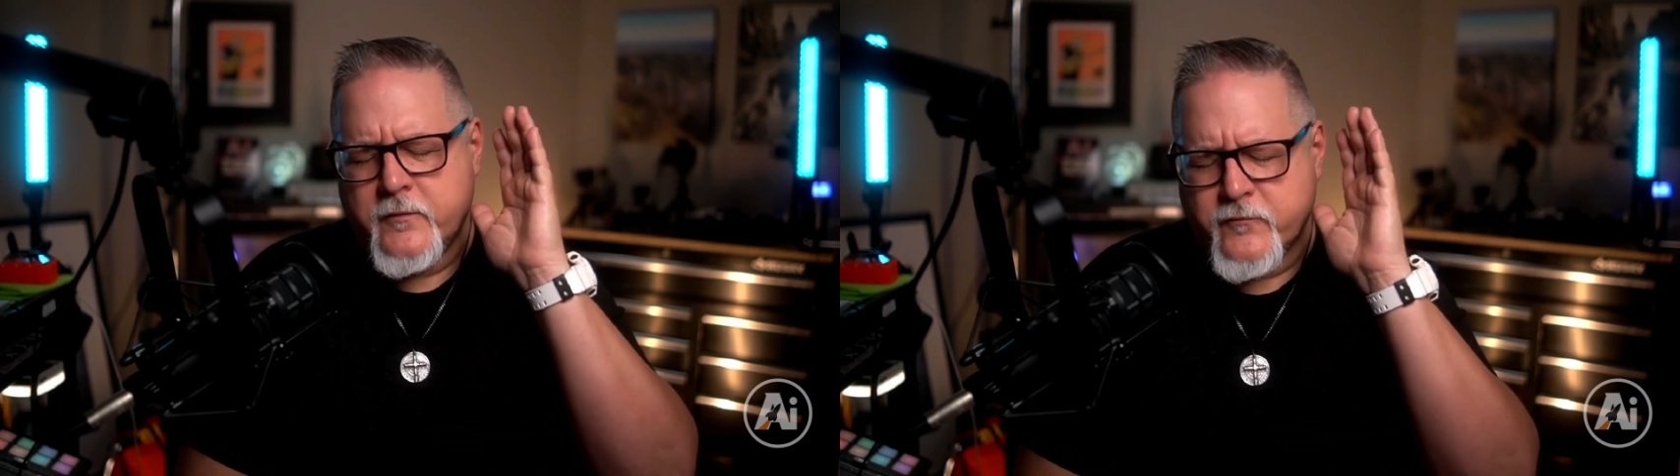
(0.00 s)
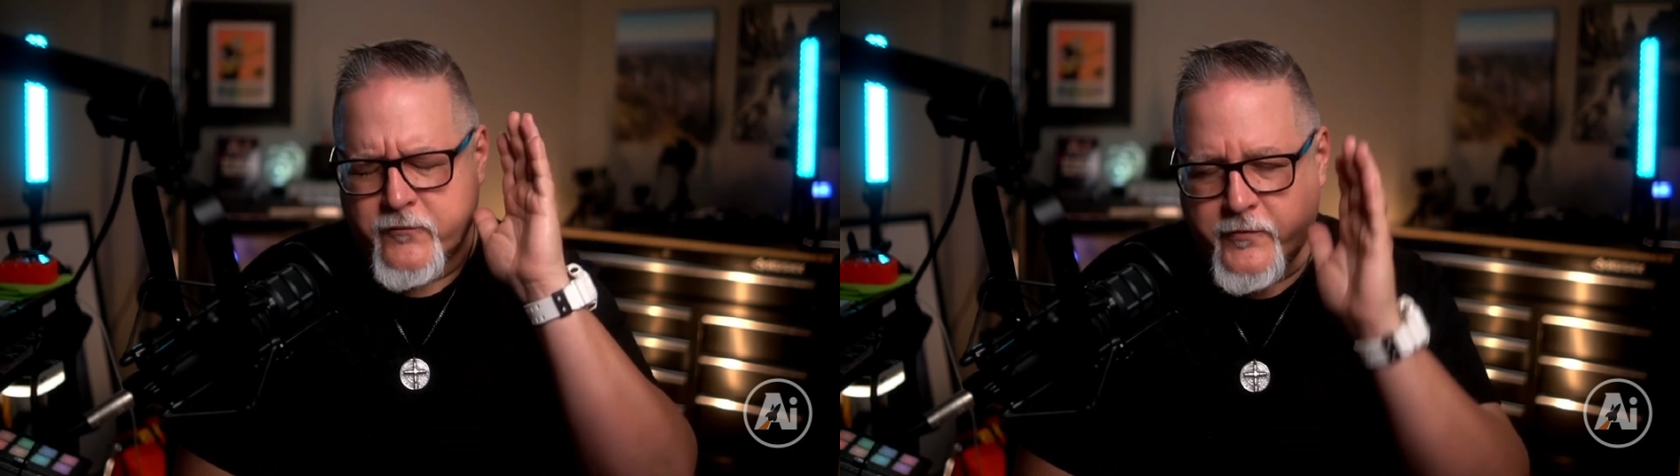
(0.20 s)

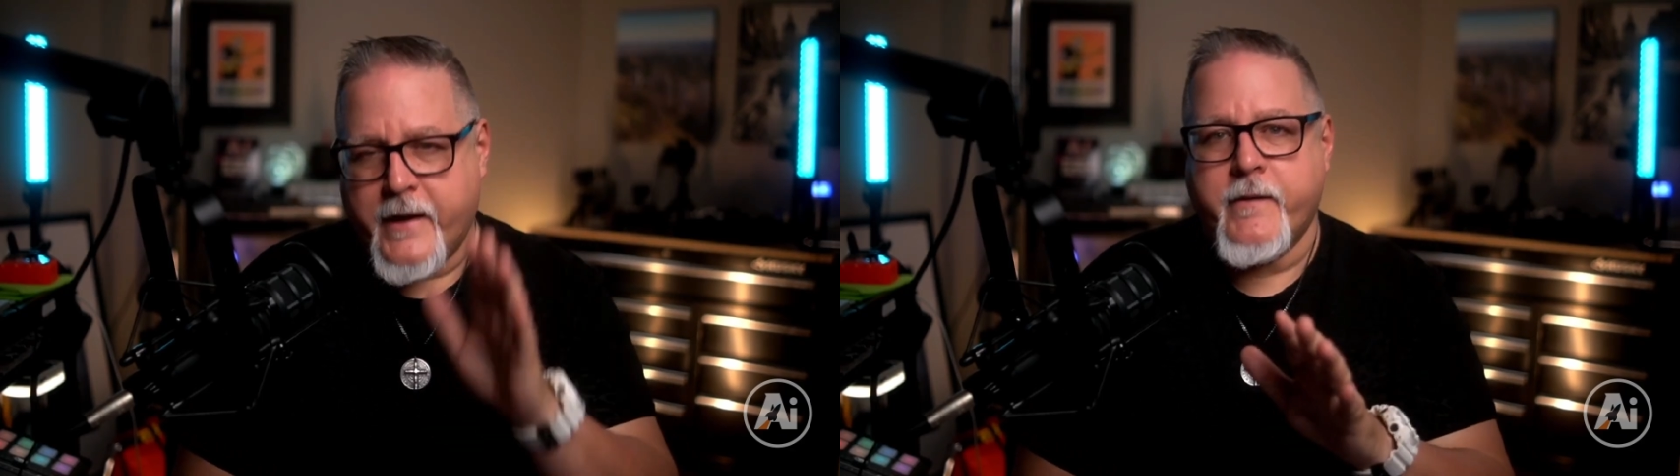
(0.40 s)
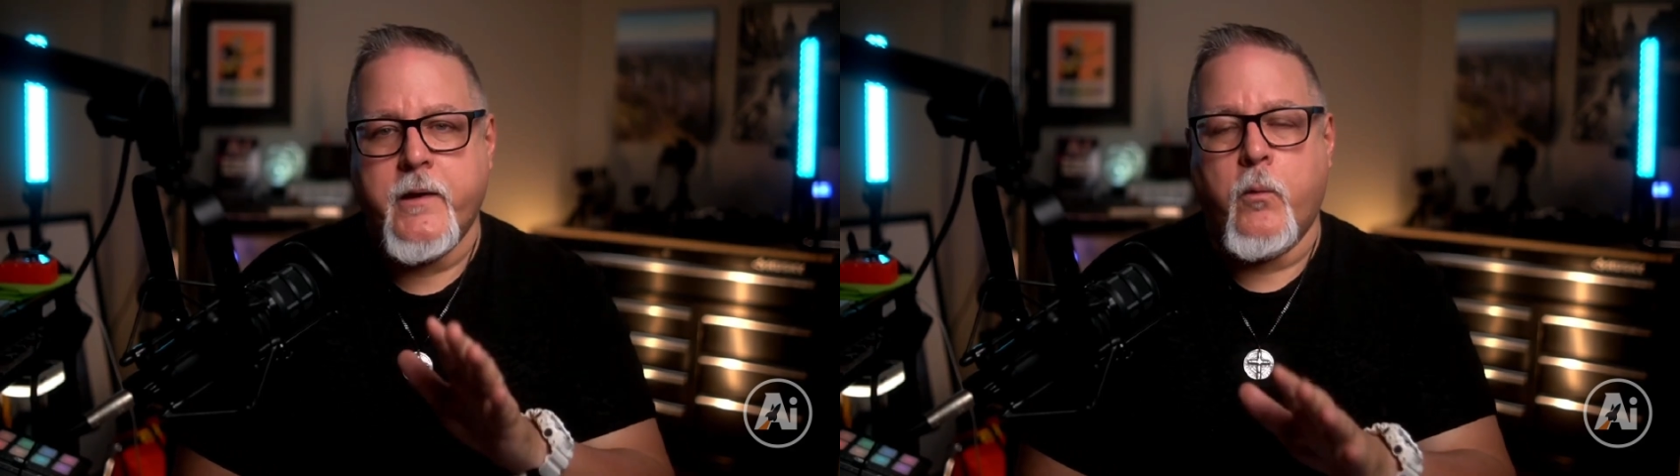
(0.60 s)

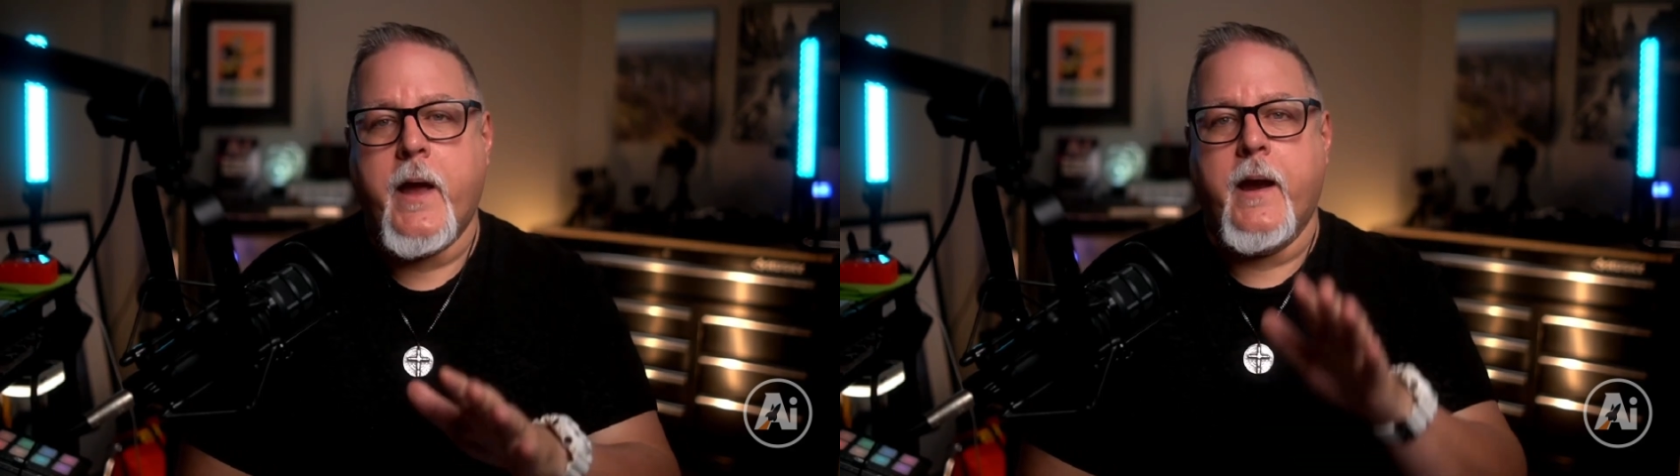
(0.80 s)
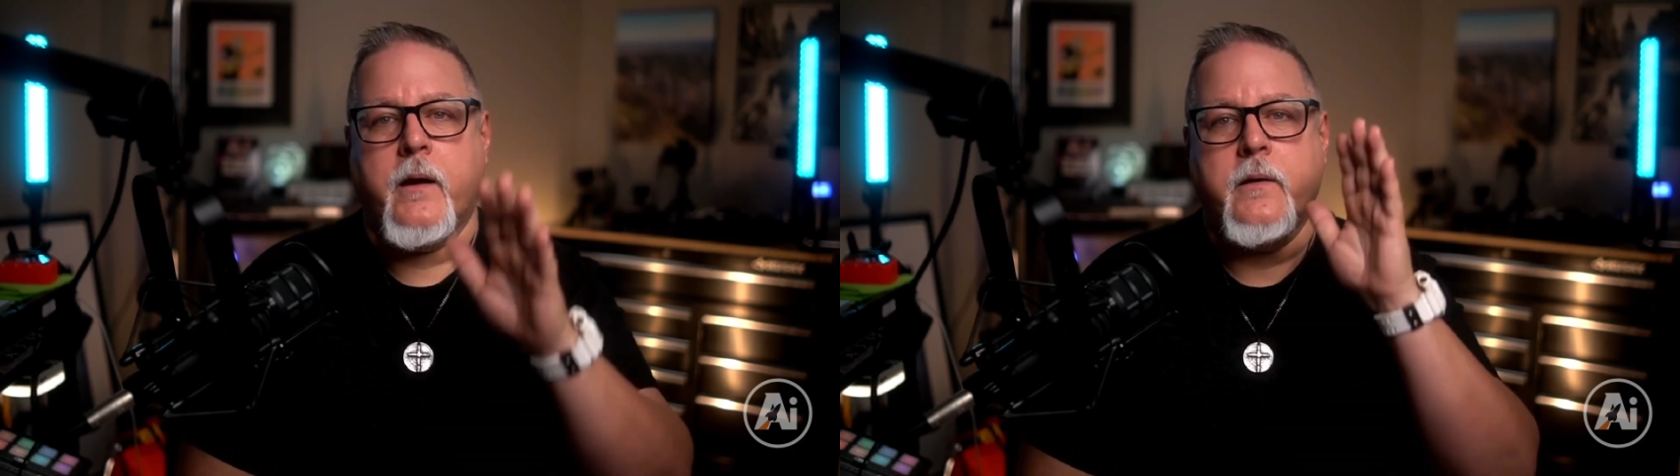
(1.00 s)
very
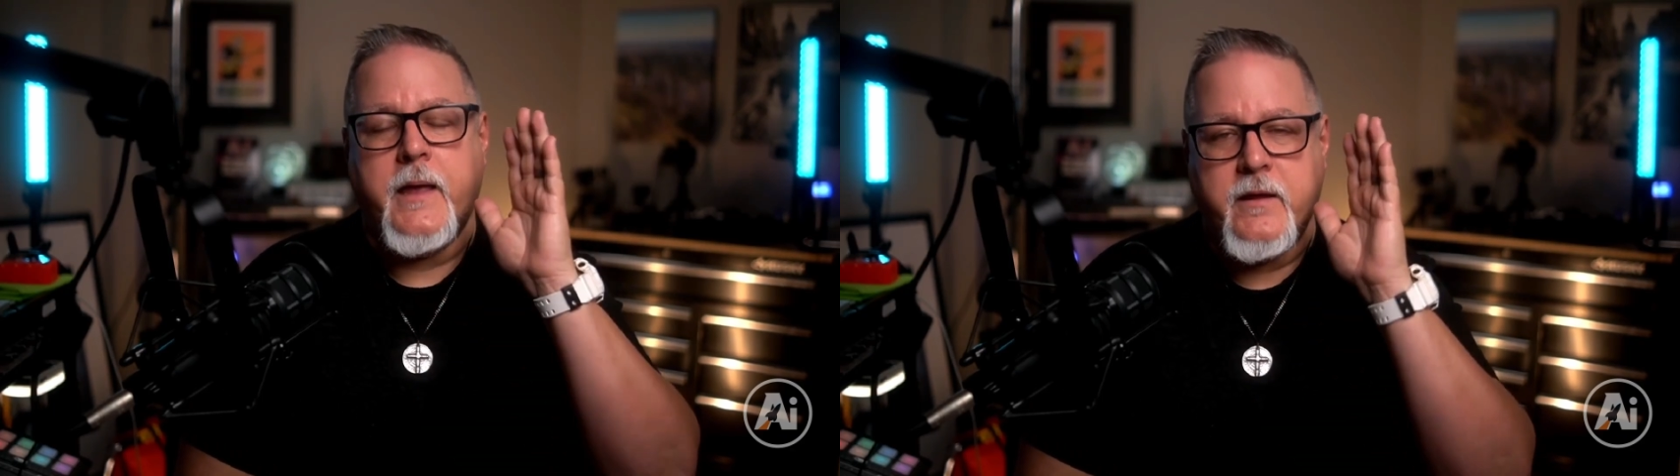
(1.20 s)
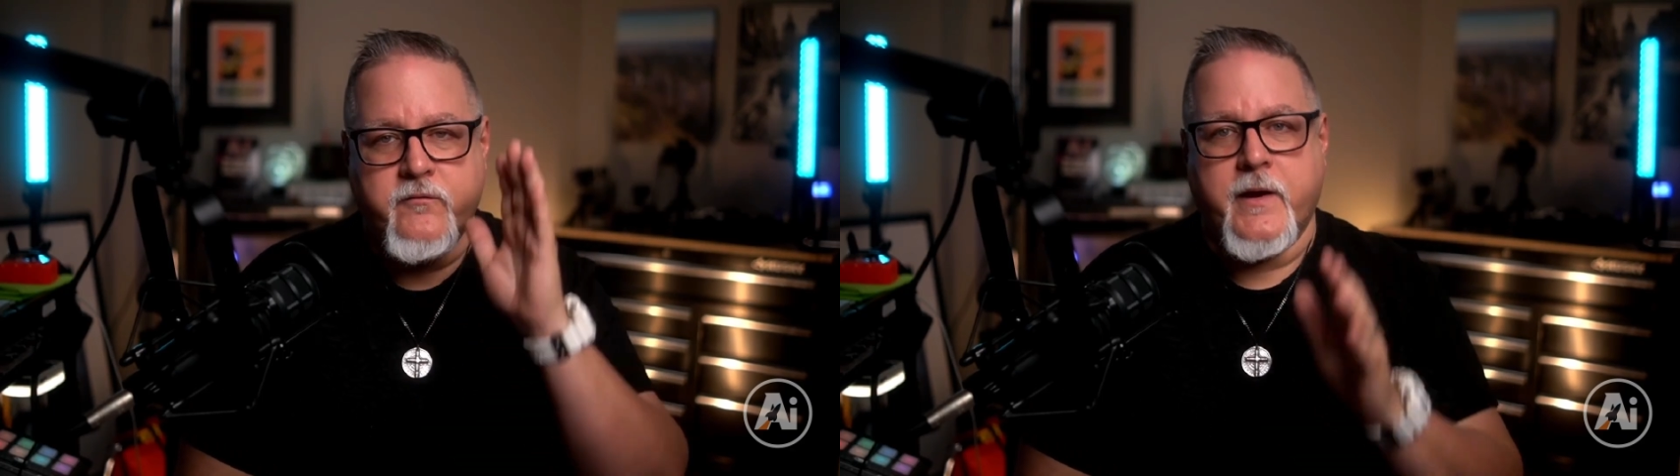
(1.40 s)
aware
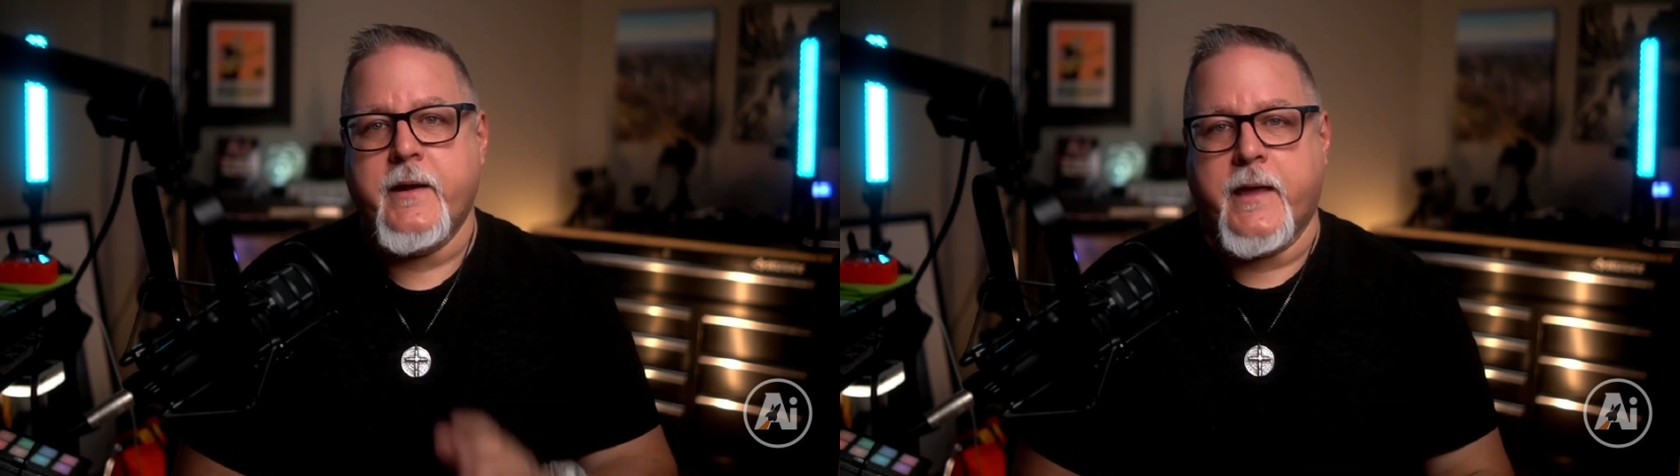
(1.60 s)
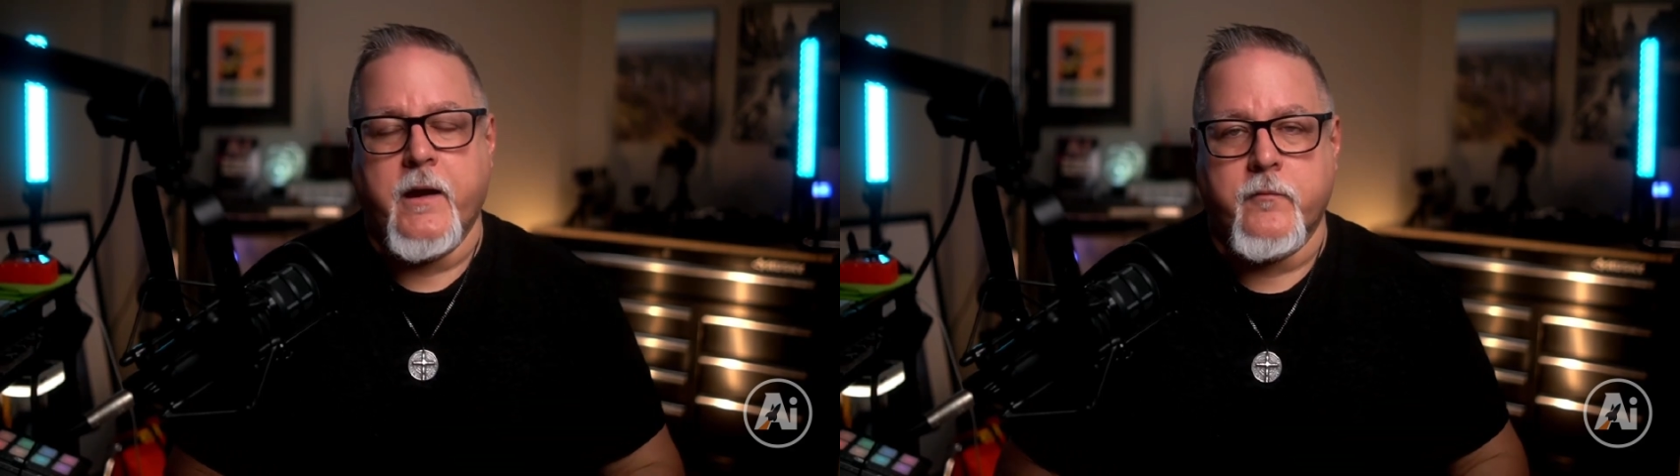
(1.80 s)
and
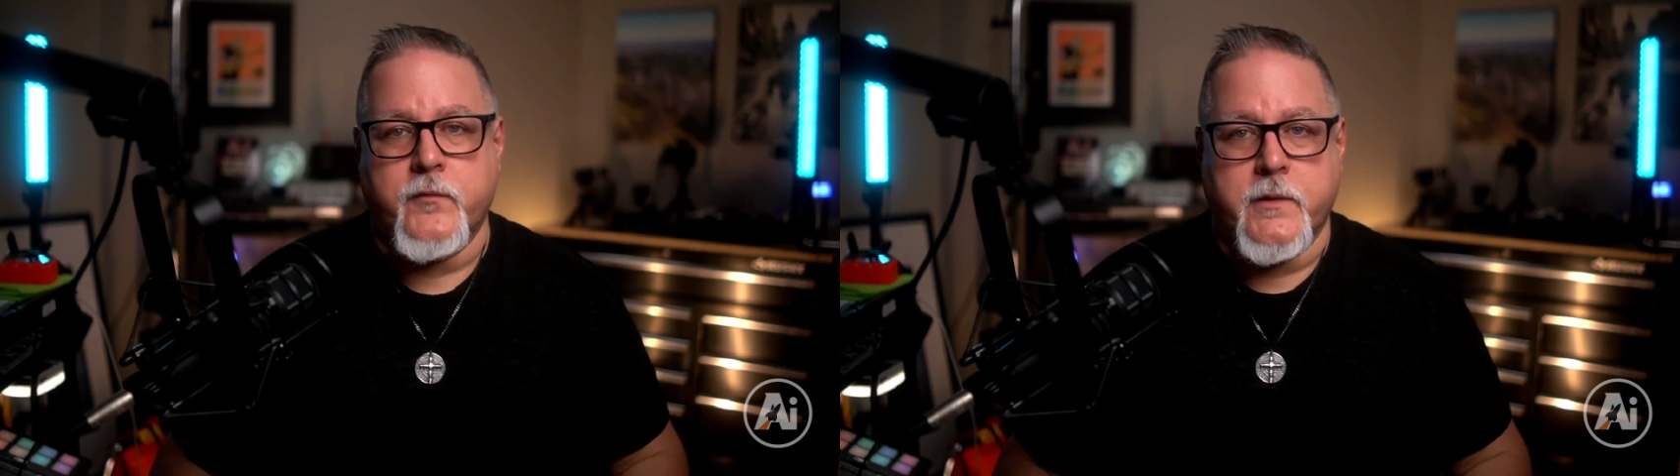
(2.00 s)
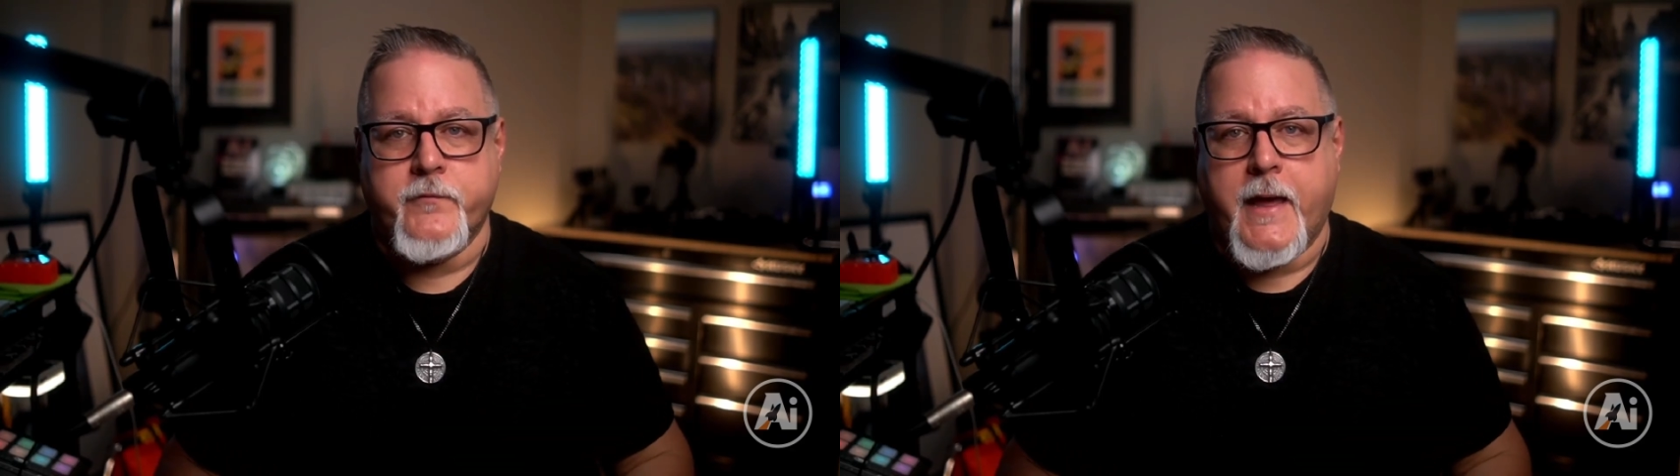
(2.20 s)
very
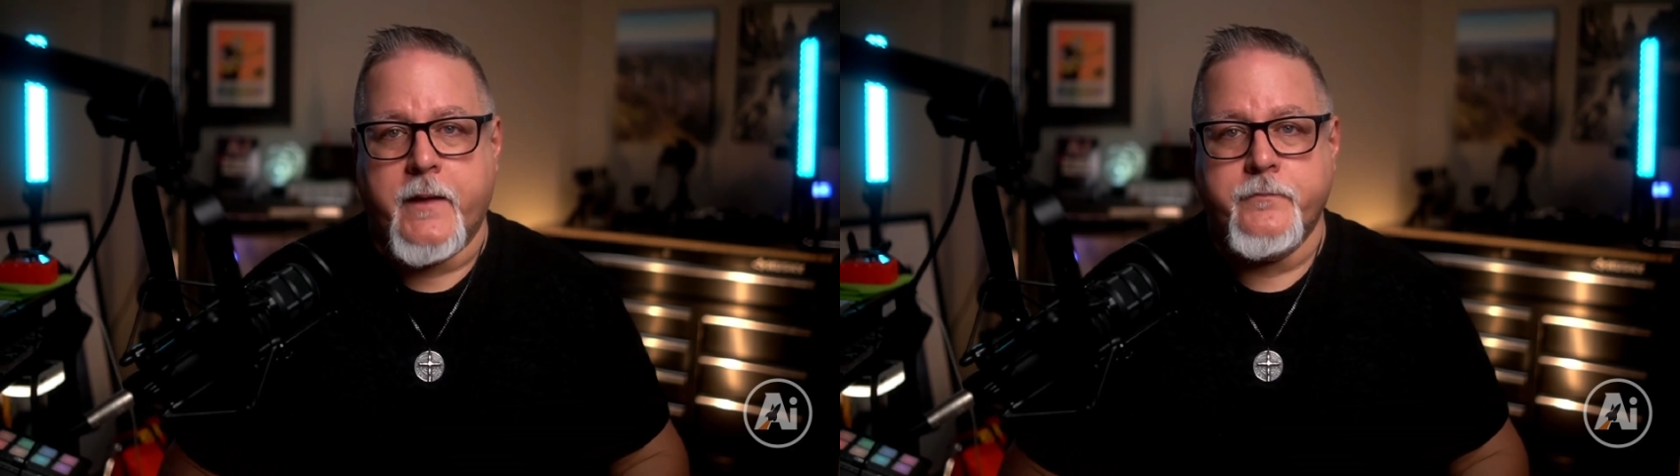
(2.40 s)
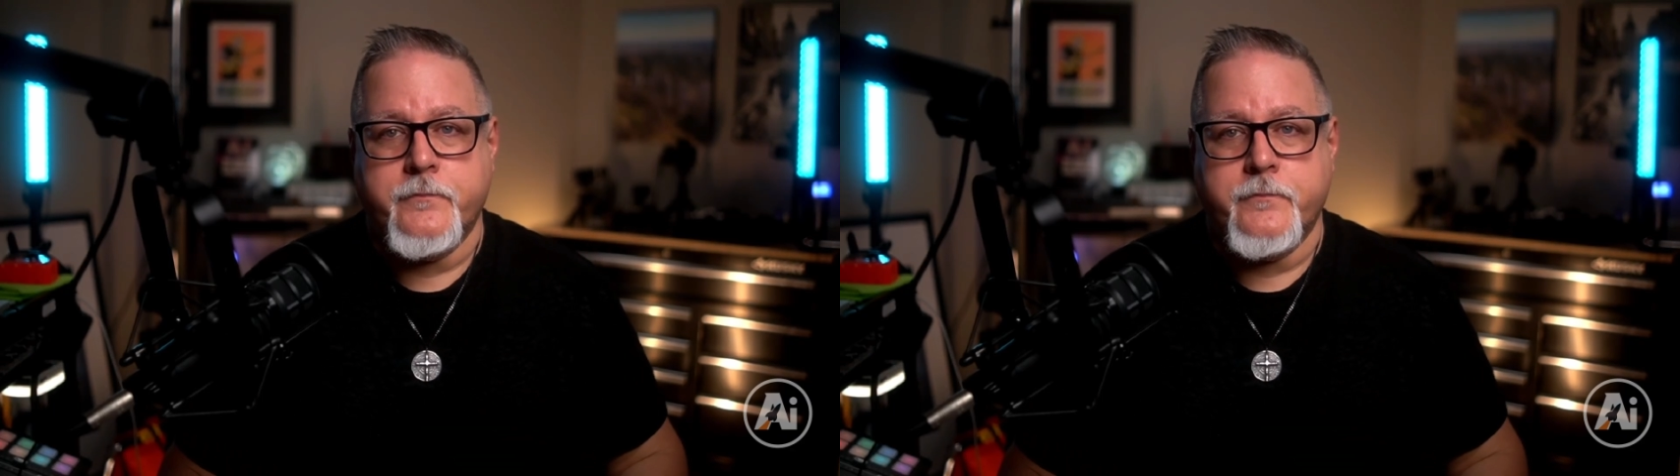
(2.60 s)
careful of that.